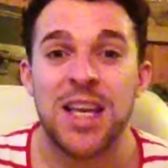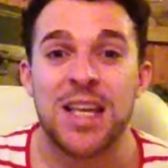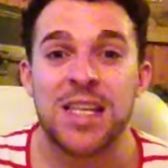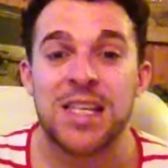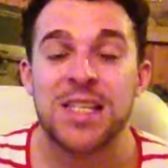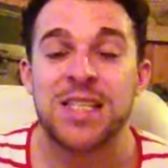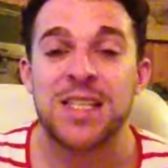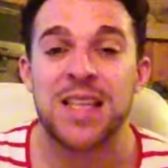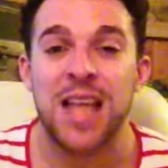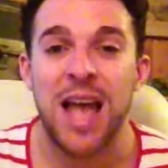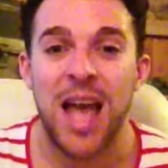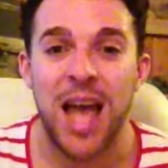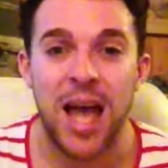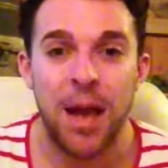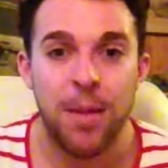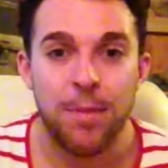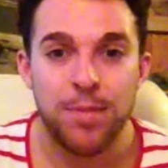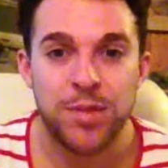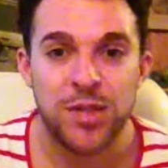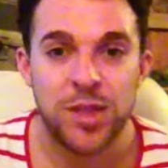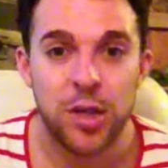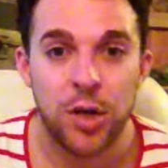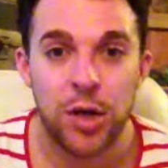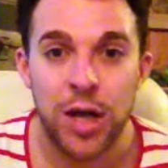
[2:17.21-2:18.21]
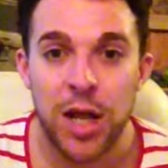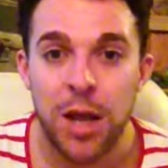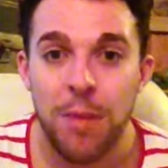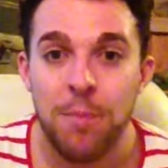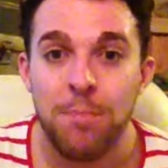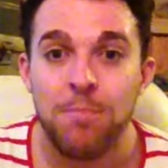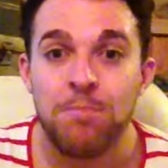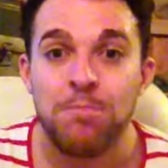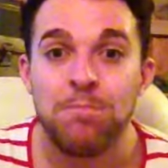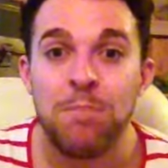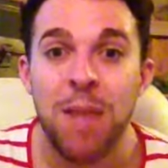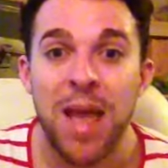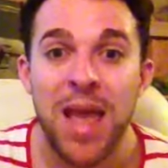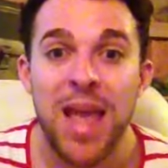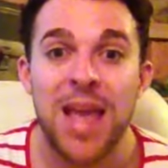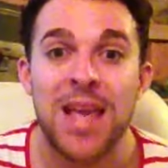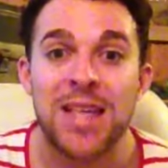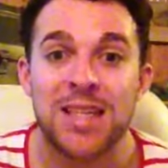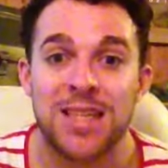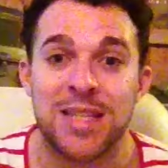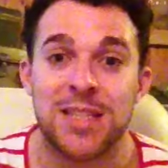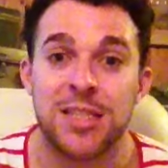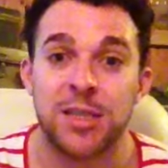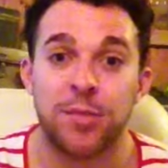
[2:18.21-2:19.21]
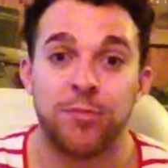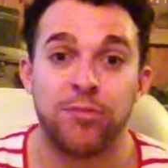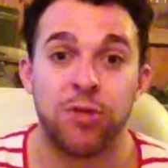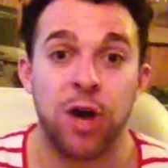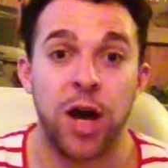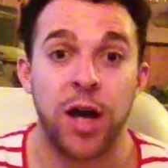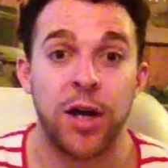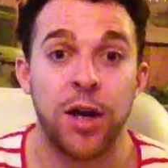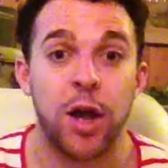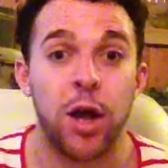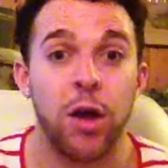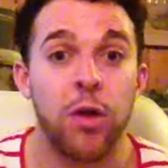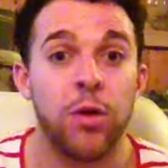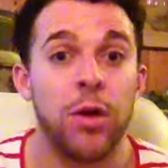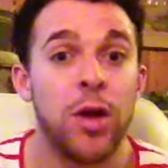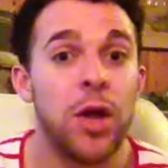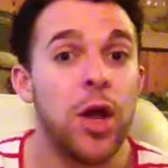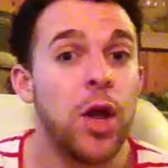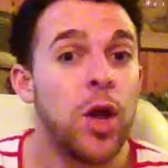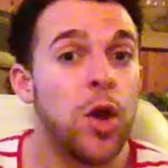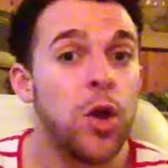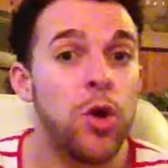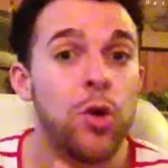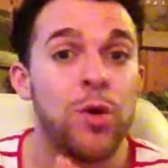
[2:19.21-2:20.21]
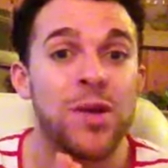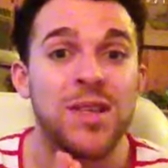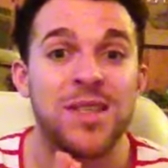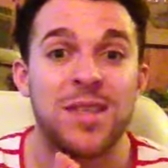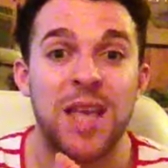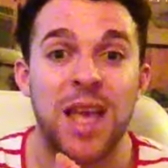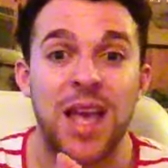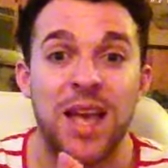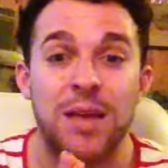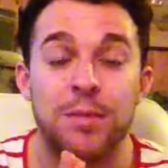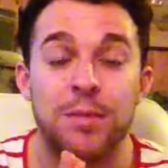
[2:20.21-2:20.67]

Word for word: She's an absolutely amazing soprano who is